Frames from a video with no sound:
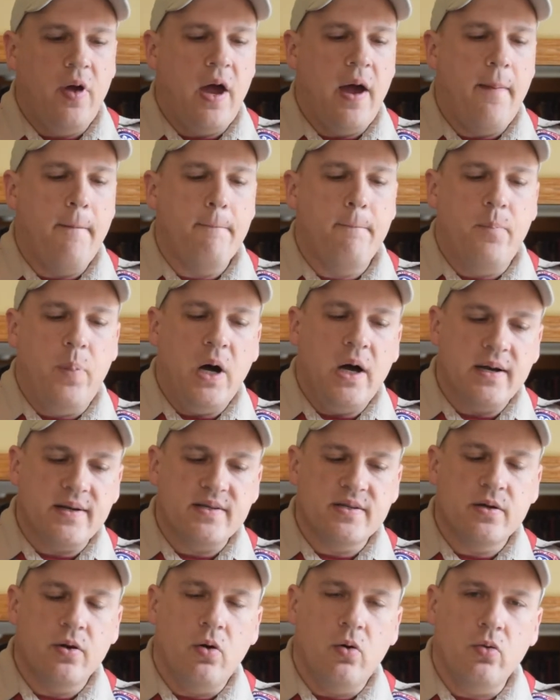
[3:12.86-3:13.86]

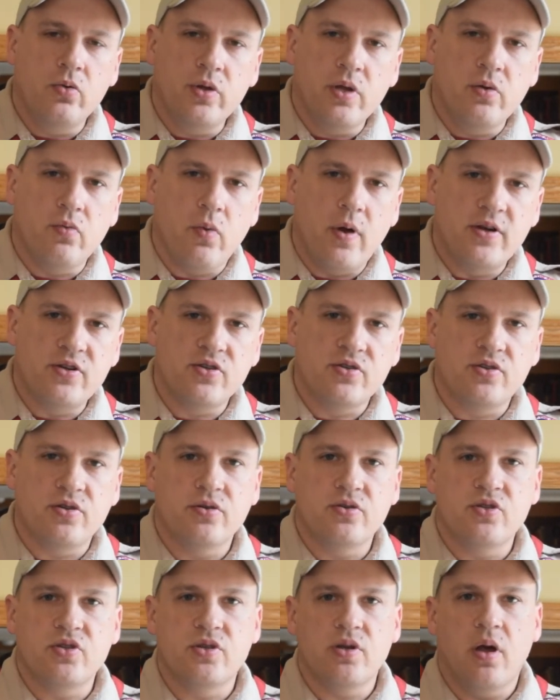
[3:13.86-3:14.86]
but only
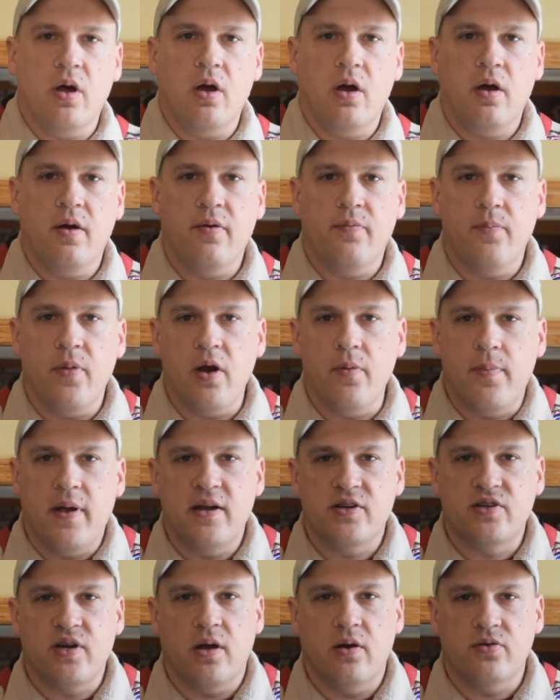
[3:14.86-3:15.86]
registered merit
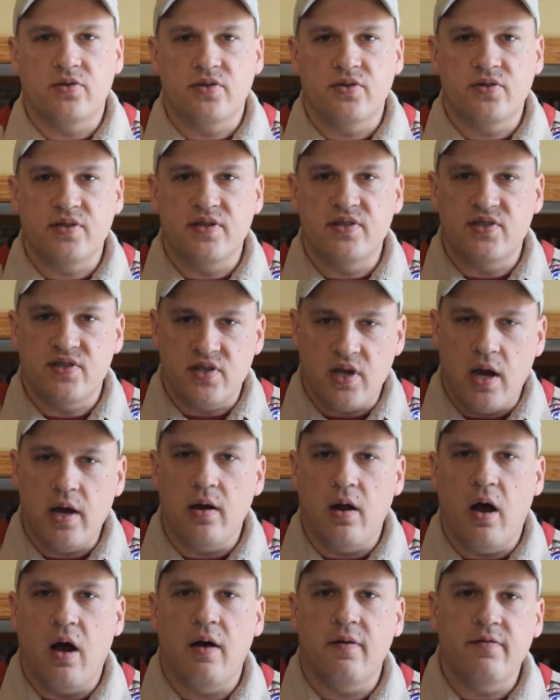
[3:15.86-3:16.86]
badge counselors can
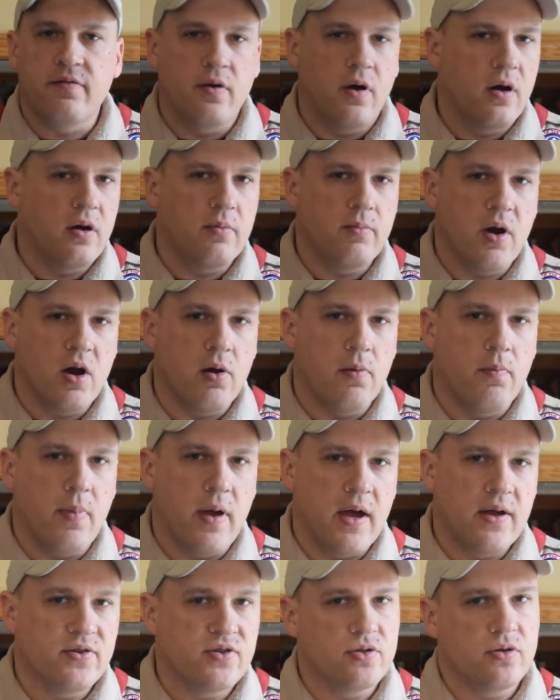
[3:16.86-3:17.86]
sign off on a merit
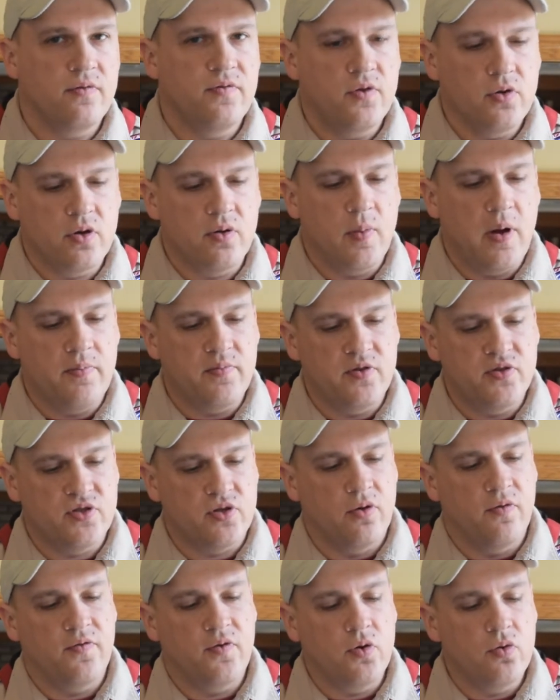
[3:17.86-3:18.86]
badge. So if
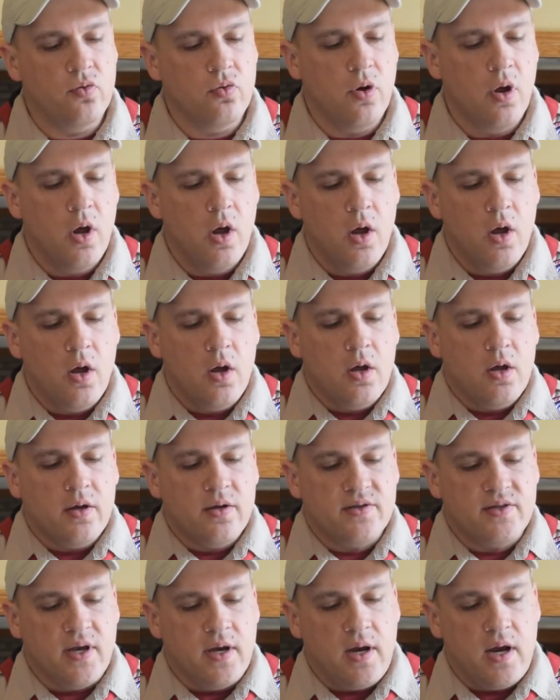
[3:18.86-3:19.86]
you
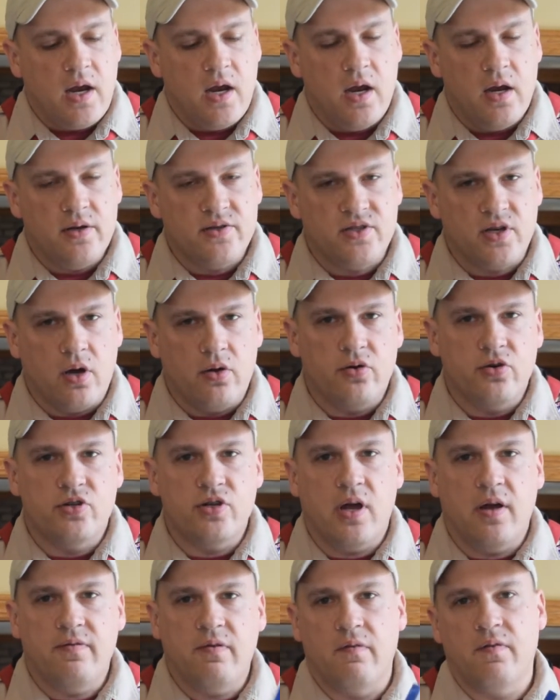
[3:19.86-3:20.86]
say, hey, Scouter
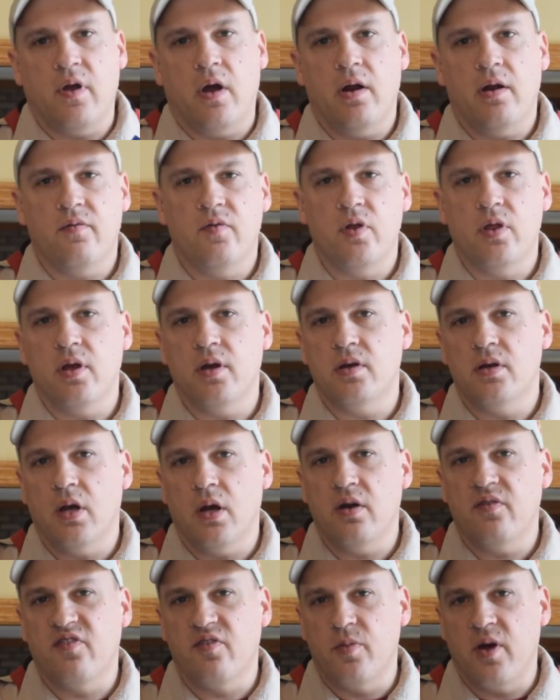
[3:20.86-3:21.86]
Jeff, I've got everything
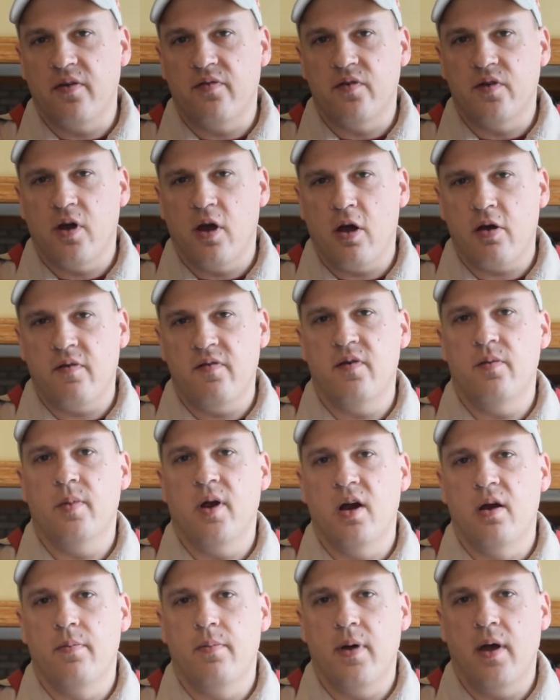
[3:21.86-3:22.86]
done for my photography
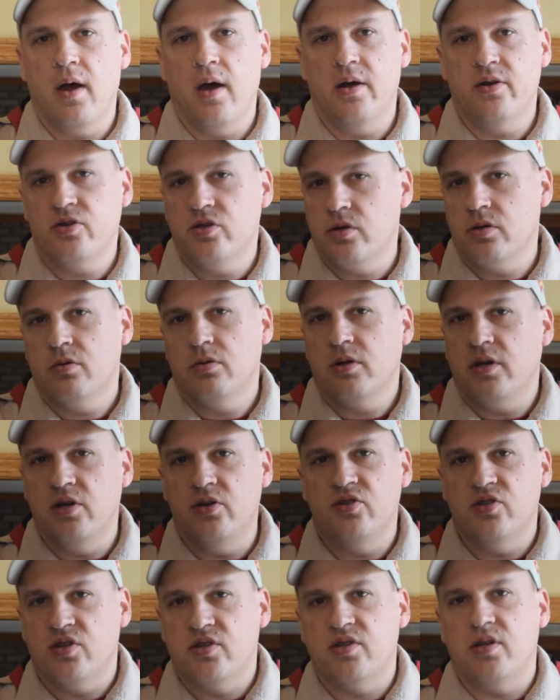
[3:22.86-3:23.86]
merit badge, can
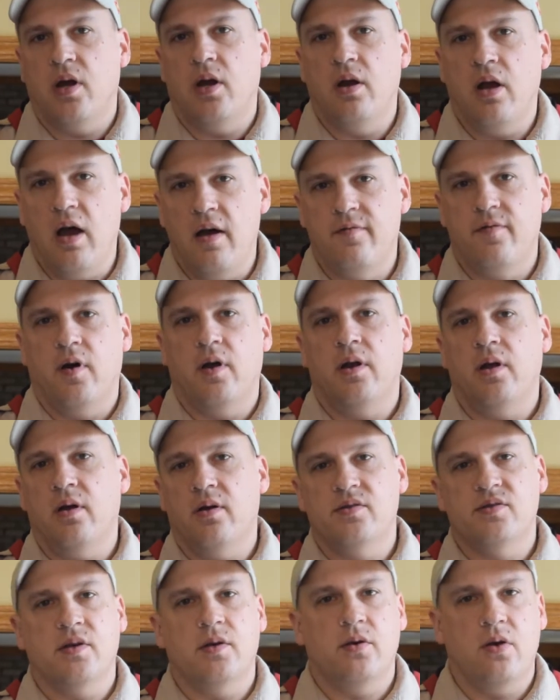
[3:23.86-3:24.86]
you just sign off on it? I'll
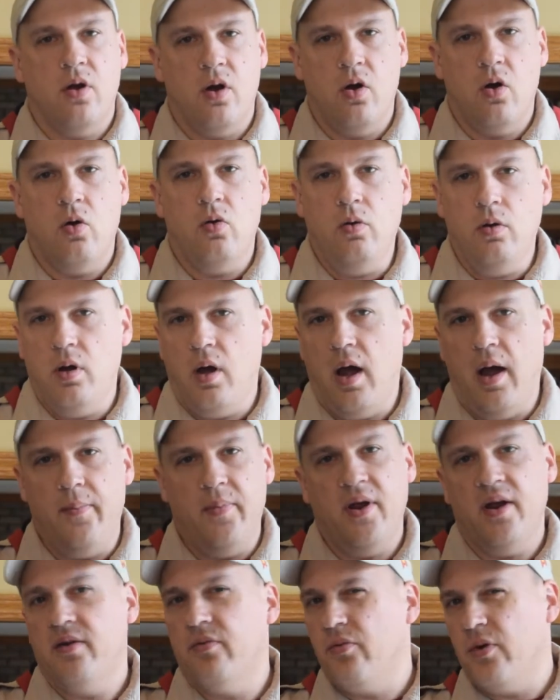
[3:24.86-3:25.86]
say, no, I'm
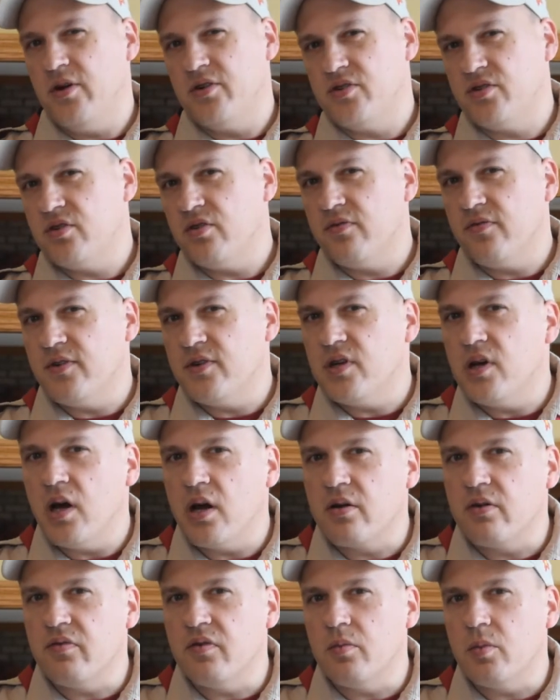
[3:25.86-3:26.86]
not a registered
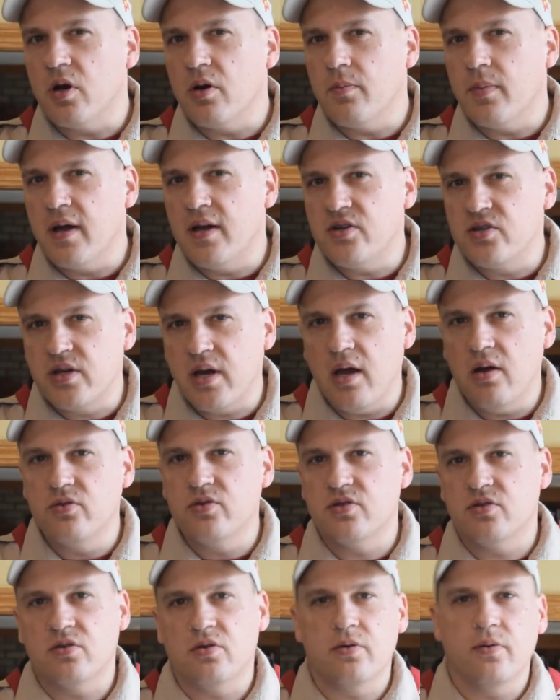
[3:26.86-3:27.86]
photography merit badge
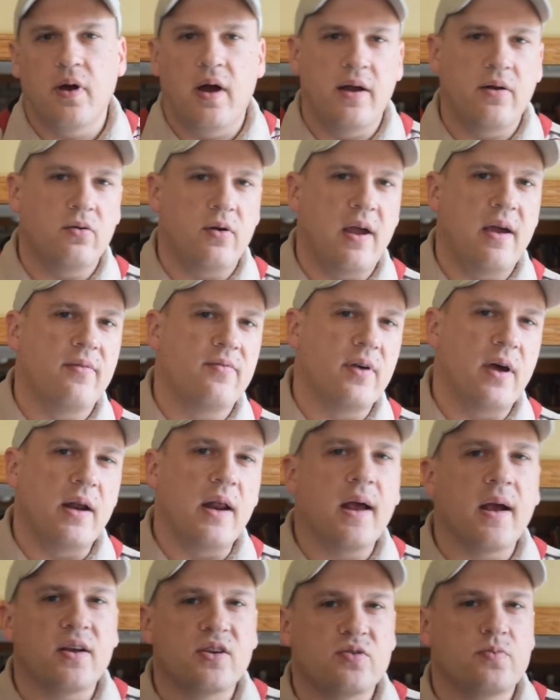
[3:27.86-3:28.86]
counselor. I don't have that
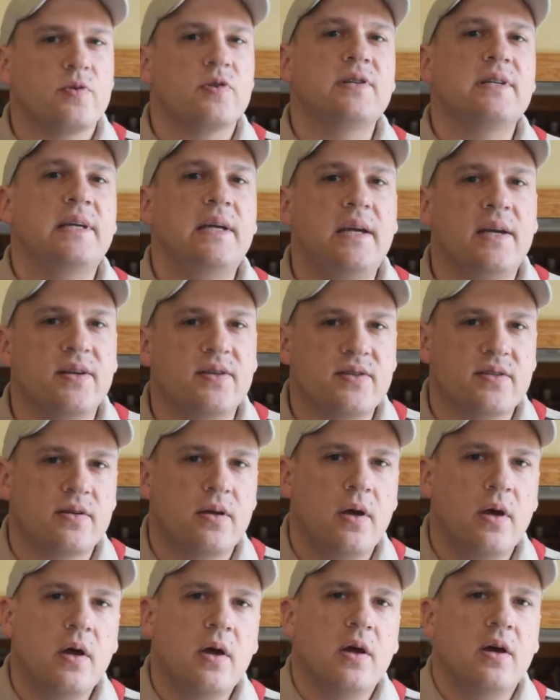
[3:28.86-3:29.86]
expertise
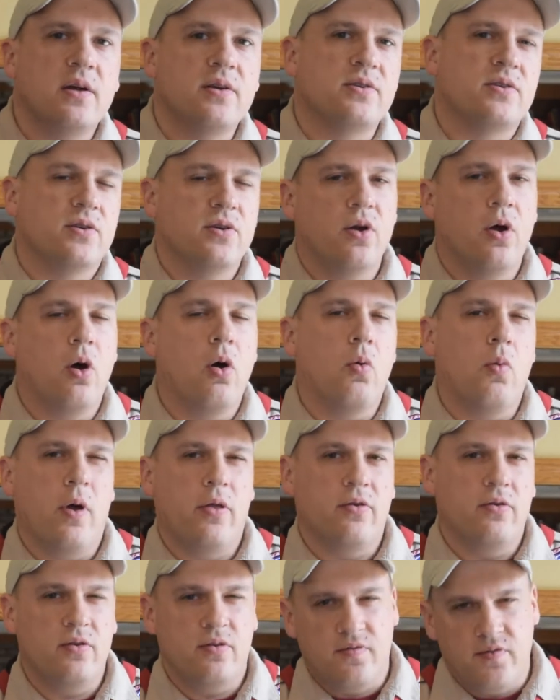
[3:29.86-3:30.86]
to know
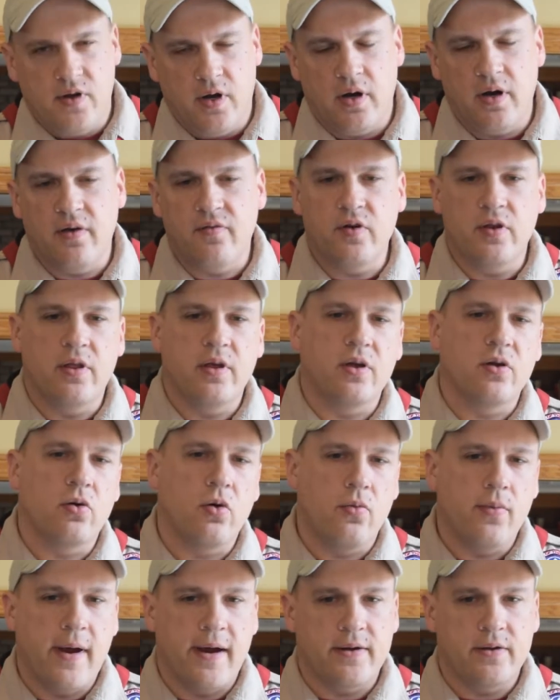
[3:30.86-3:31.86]
whether you've done everything
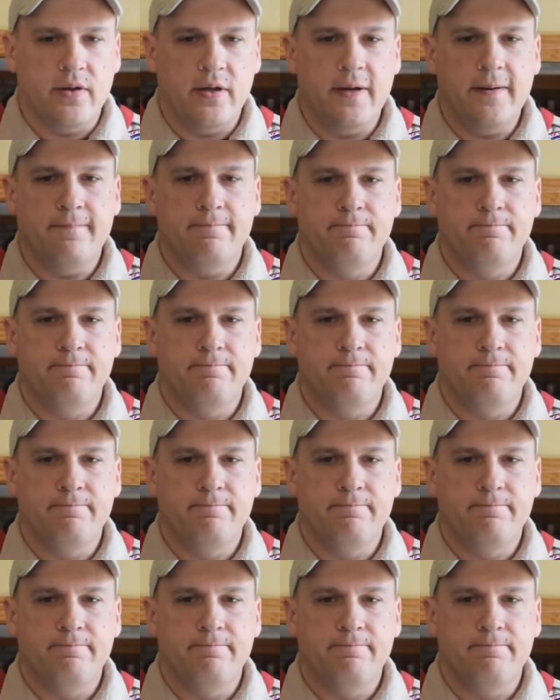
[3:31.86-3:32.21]
correctly.